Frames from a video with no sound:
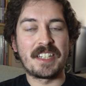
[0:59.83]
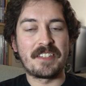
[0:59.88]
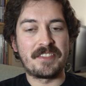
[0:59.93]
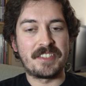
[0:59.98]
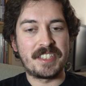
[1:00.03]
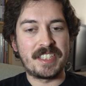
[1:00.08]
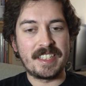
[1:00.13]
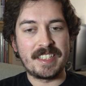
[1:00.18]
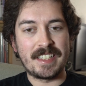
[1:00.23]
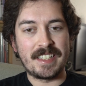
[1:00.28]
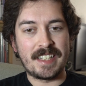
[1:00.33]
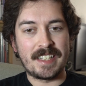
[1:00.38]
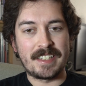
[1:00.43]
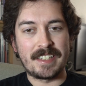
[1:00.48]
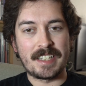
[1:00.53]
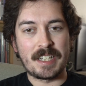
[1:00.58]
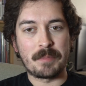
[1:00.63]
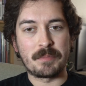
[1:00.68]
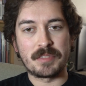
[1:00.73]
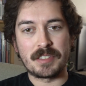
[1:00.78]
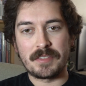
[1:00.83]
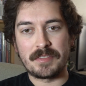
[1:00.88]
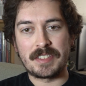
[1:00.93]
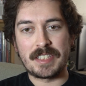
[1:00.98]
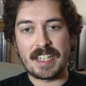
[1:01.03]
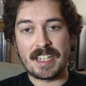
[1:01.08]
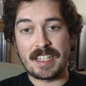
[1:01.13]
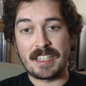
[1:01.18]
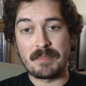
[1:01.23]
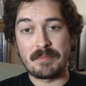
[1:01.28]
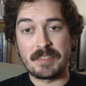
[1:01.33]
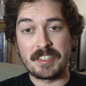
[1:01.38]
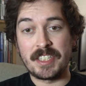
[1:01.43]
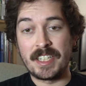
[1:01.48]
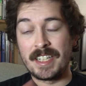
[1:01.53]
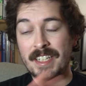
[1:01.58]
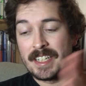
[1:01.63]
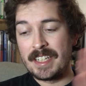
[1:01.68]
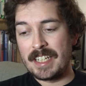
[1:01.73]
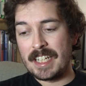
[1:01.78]
I've seen it a number of times.
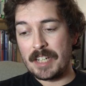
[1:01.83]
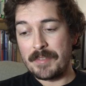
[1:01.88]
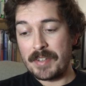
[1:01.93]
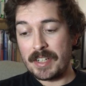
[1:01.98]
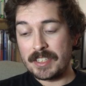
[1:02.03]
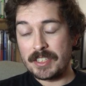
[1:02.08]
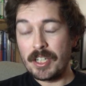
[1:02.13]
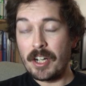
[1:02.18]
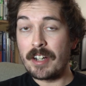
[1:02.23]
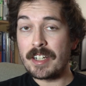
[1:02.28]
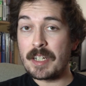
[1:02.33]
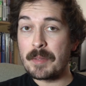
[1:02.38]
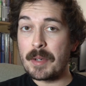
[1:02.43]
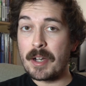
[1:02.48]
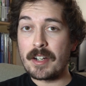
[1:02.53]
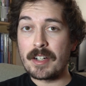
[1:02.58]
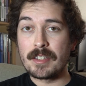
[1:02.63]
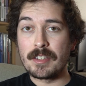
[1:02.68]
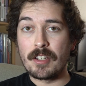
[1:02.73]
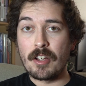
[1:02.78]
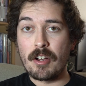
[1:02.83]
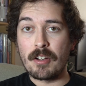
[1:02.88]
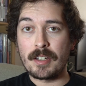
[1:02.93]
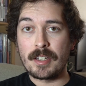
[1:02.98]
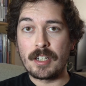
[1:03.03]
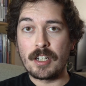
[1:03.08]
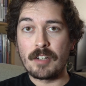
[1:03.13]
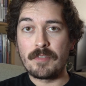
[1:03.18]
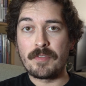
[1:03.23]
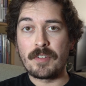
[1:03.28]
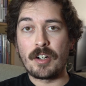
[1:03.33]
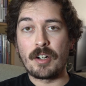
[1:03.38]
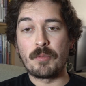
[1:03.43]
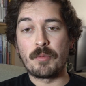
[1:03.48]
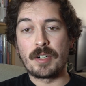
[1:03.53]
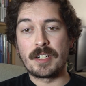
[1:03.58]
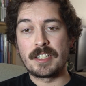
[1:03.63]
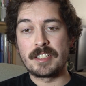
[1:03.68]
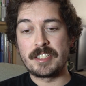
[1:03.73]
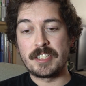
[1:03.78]
If I talk about it long enough, I'll
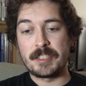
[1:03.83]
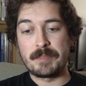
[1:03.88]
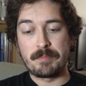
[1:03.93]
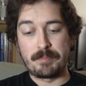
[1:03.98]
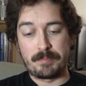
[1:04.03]
want to just